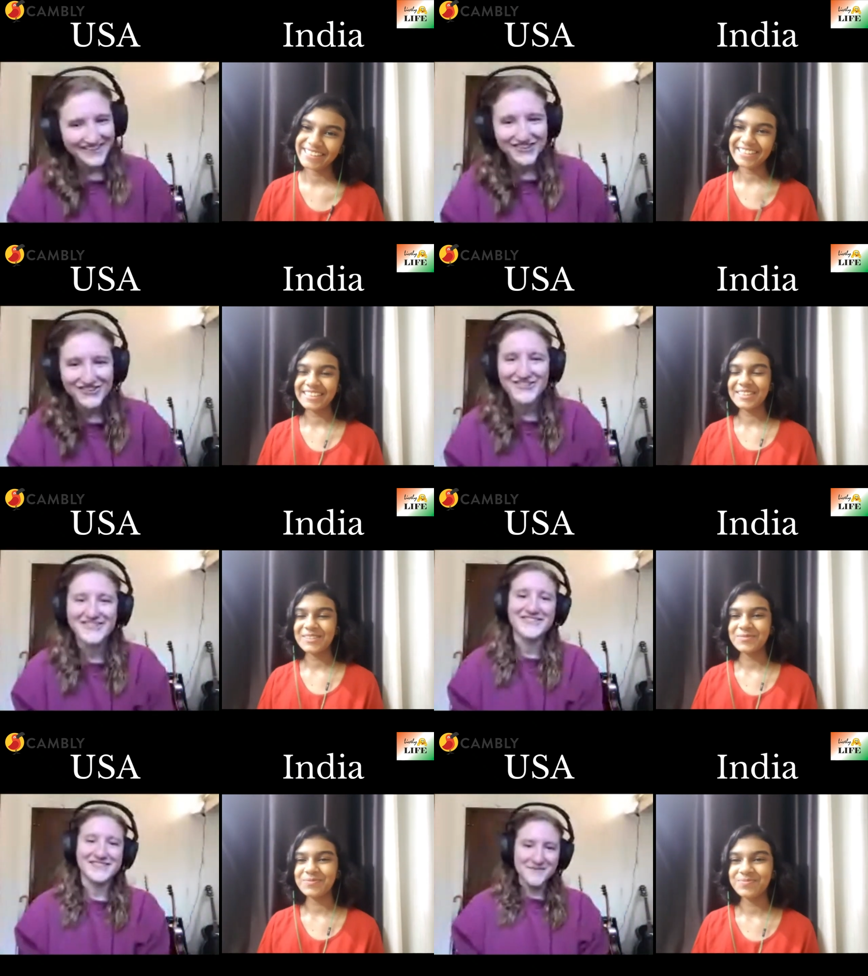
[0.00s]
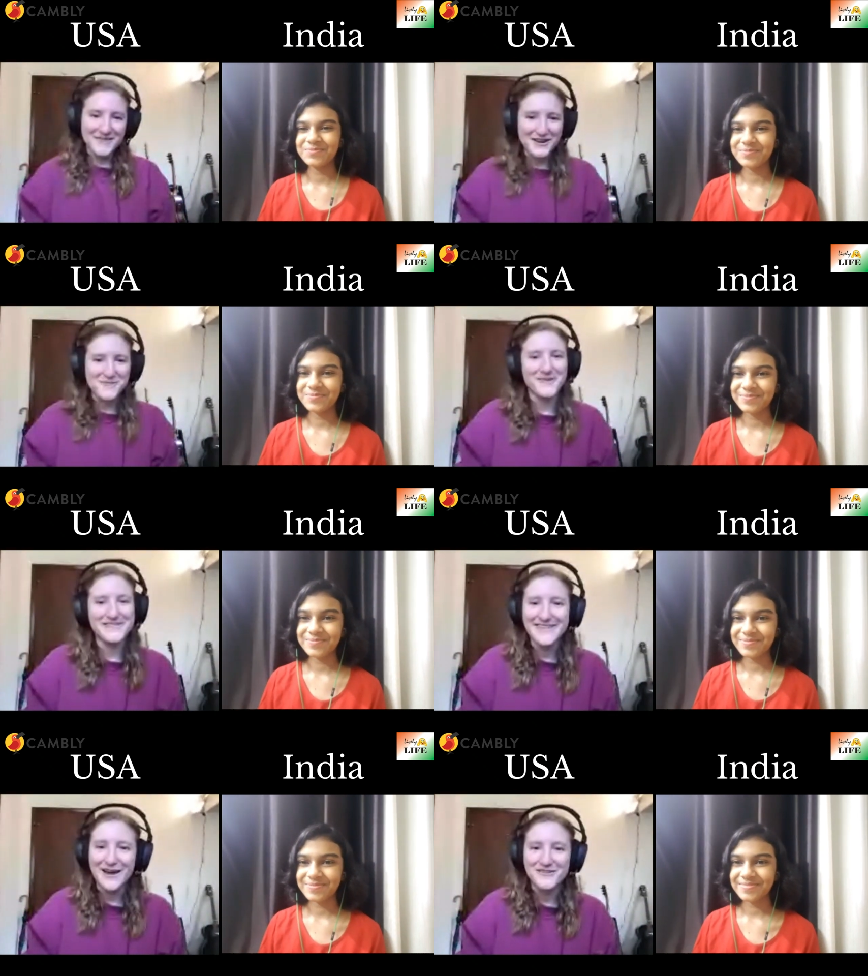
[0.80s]
Speaker 1: you you seem like a person
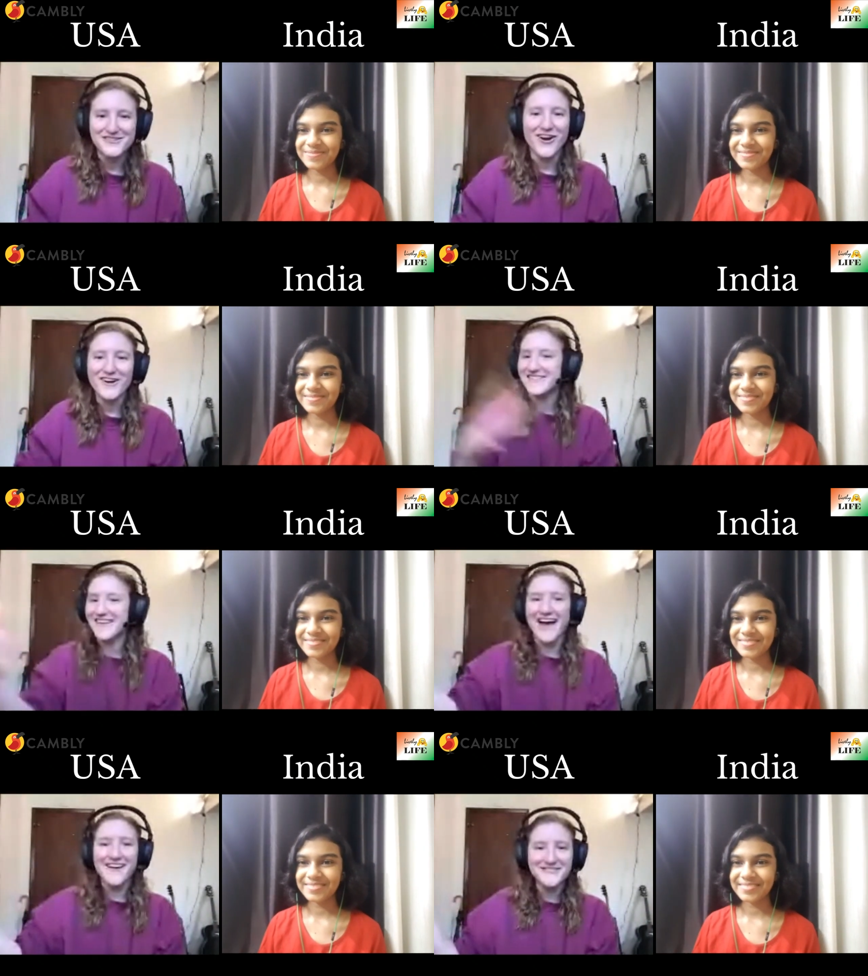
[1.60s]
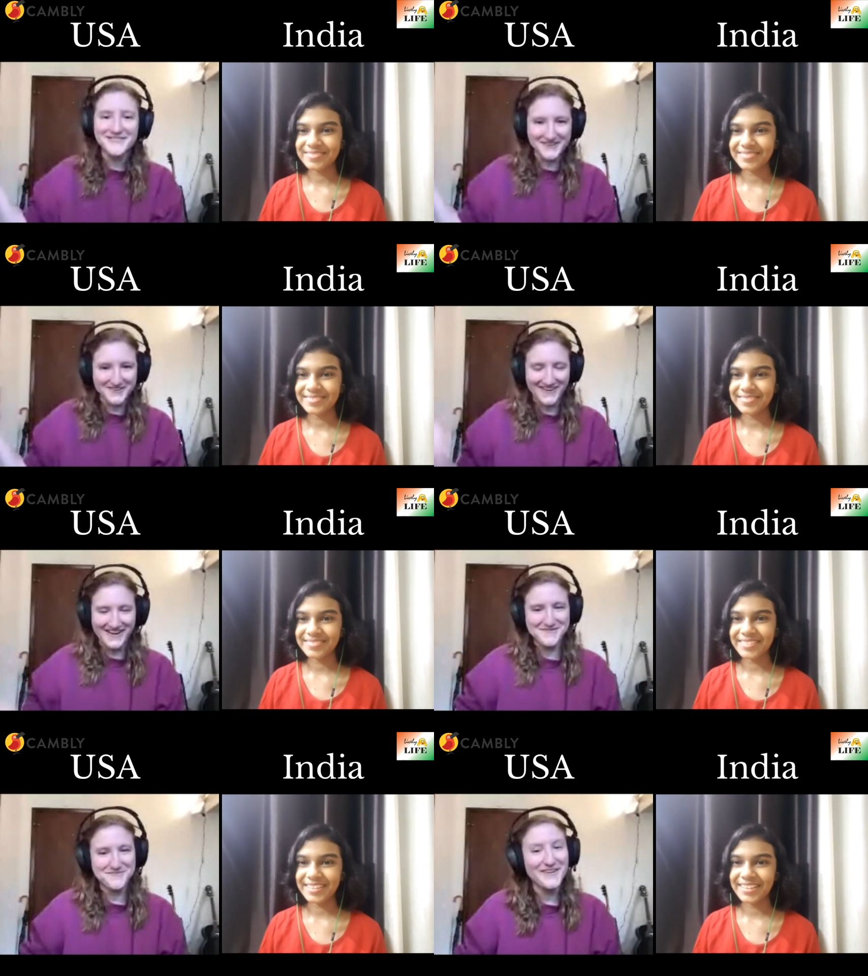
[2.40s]
that would talk to everyone
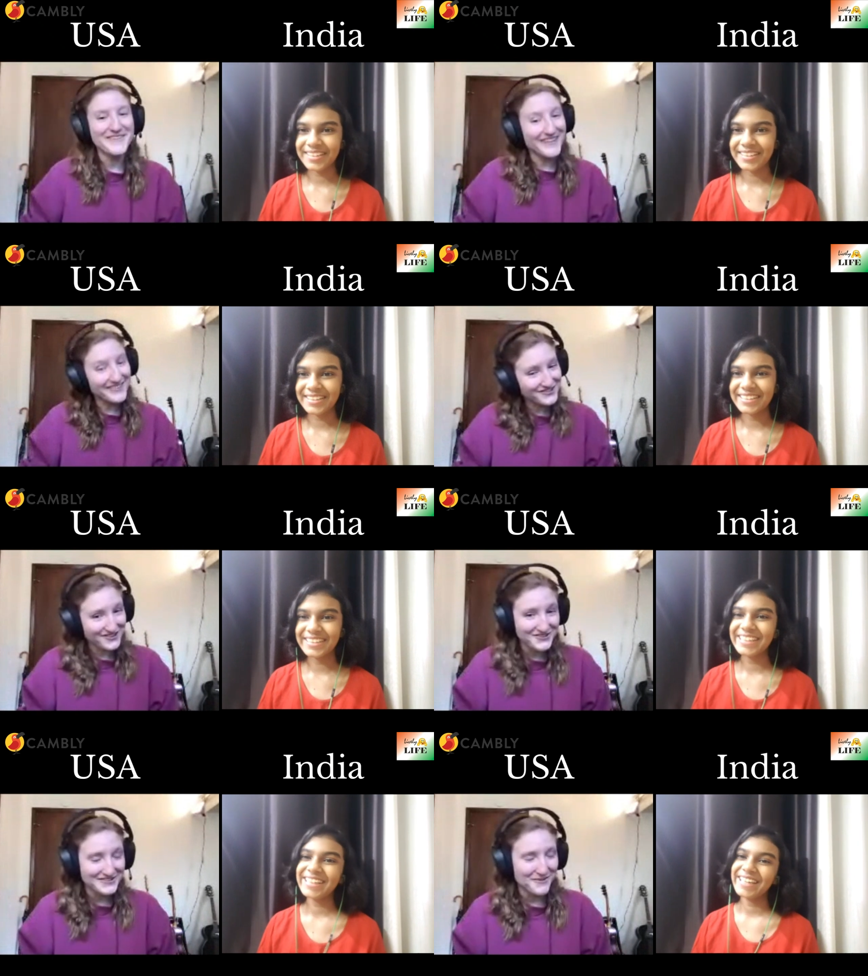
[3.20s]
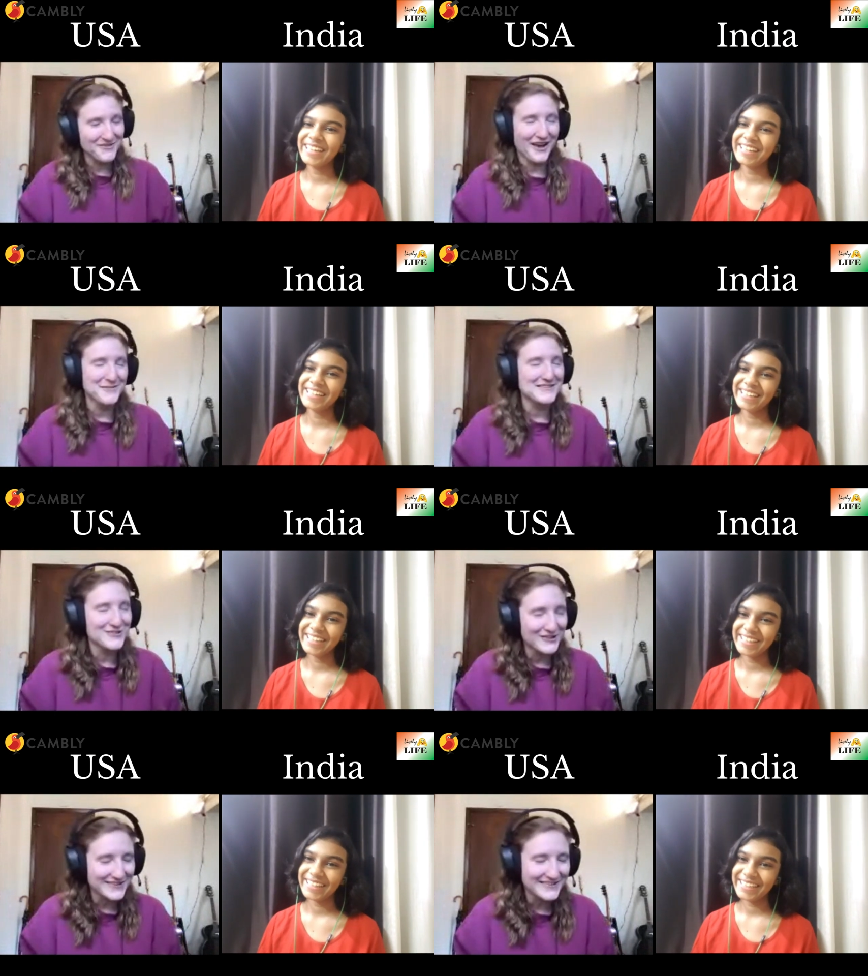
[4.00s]
but that's true sometimes
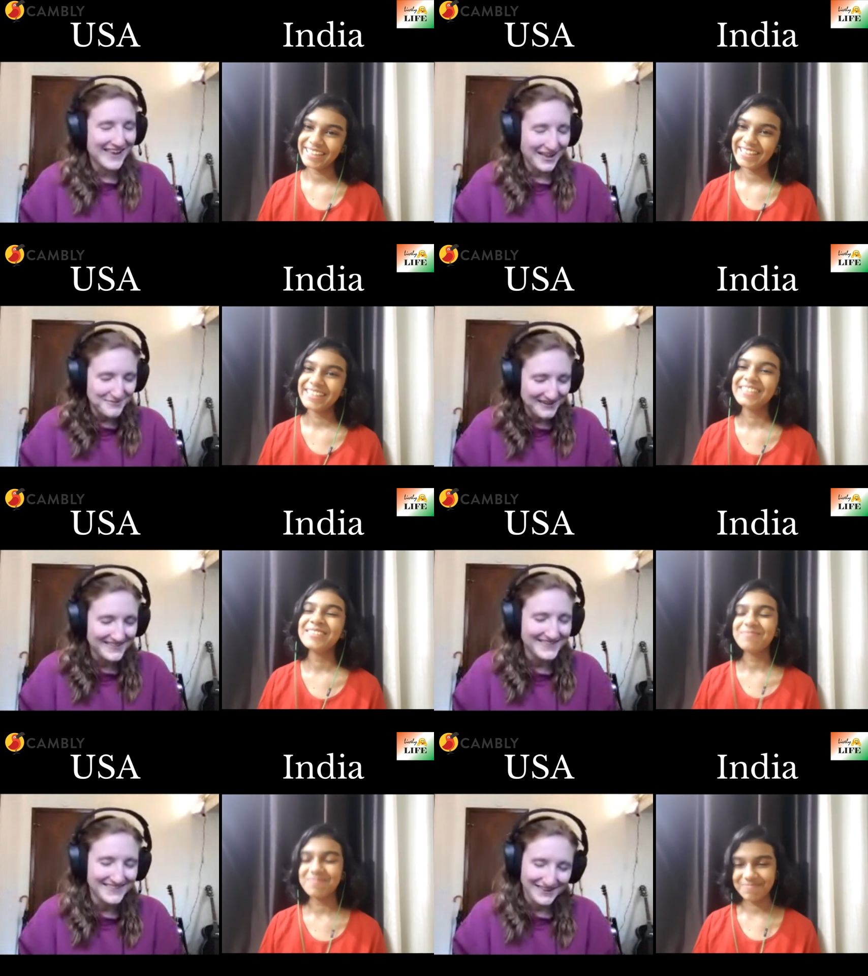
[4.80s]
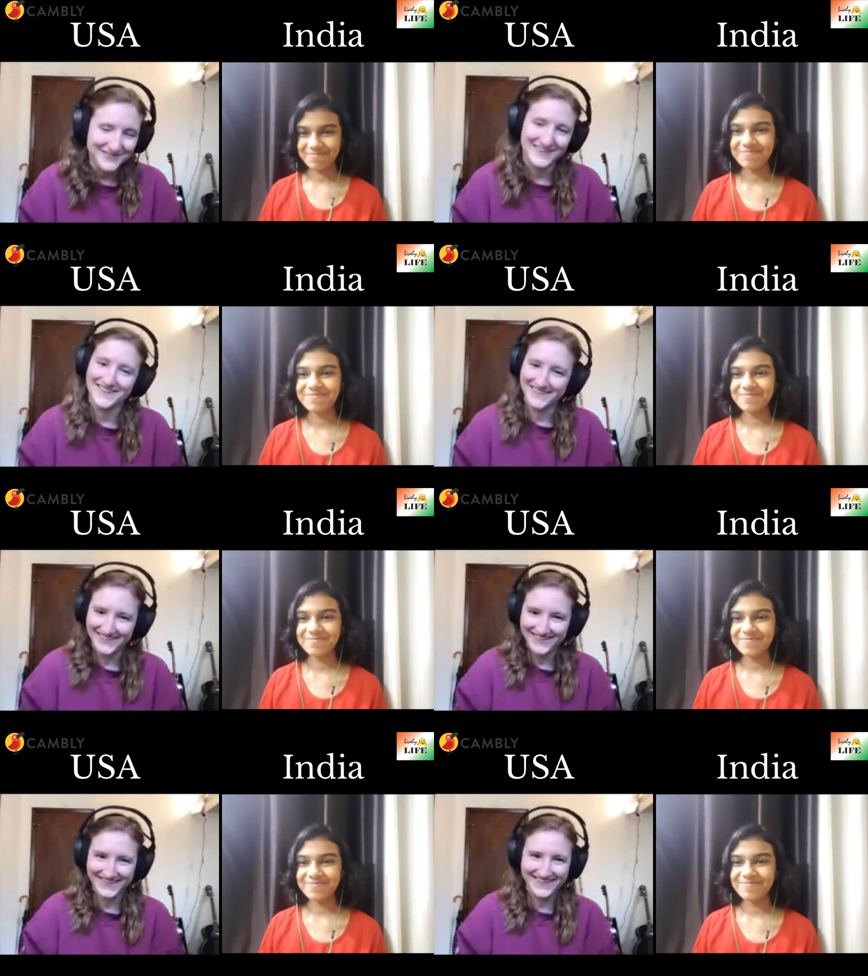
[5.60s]
looks can be deceiving
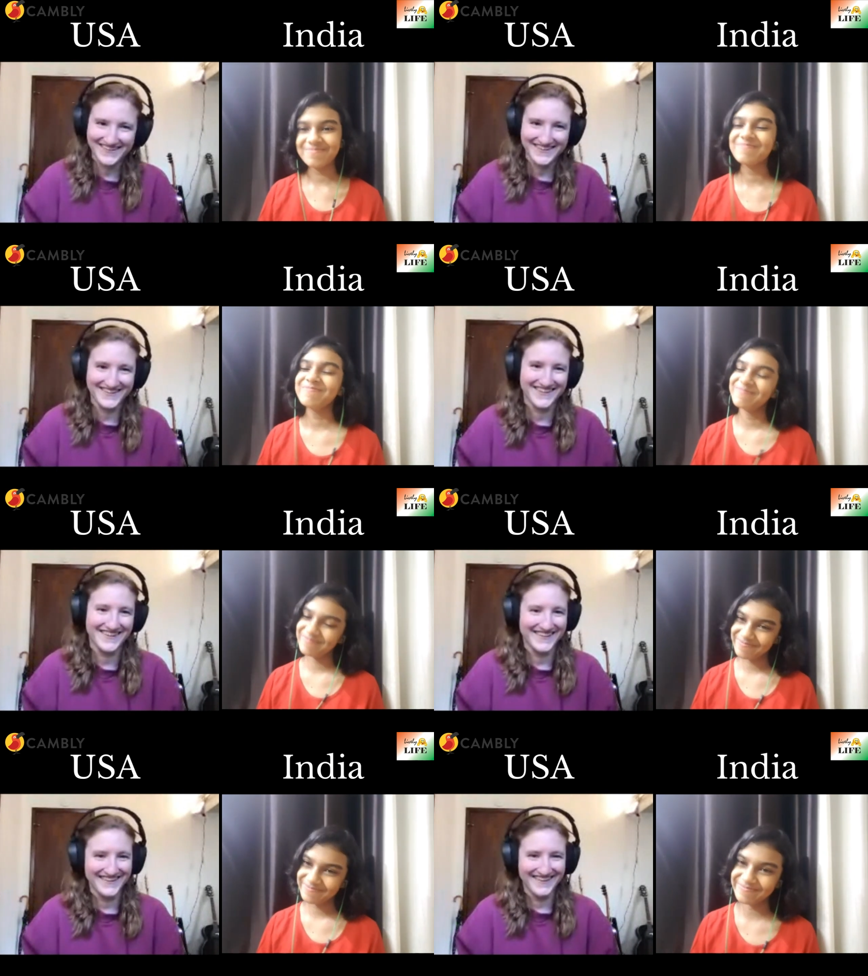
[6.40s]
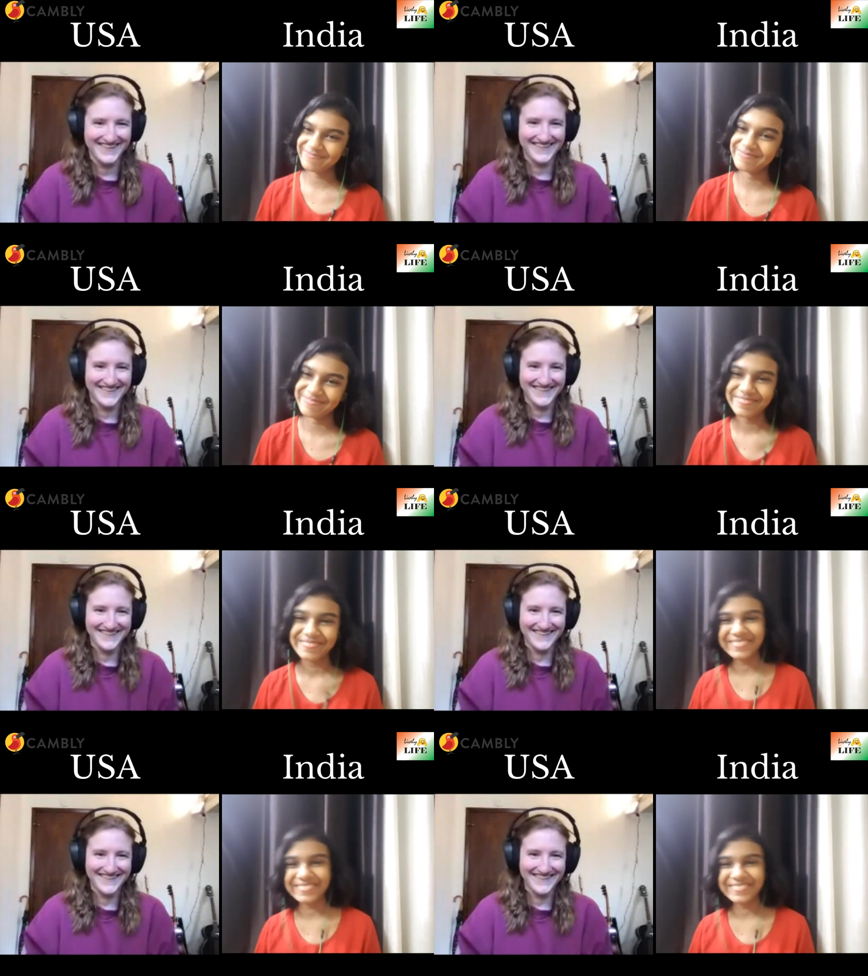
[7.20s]
mm.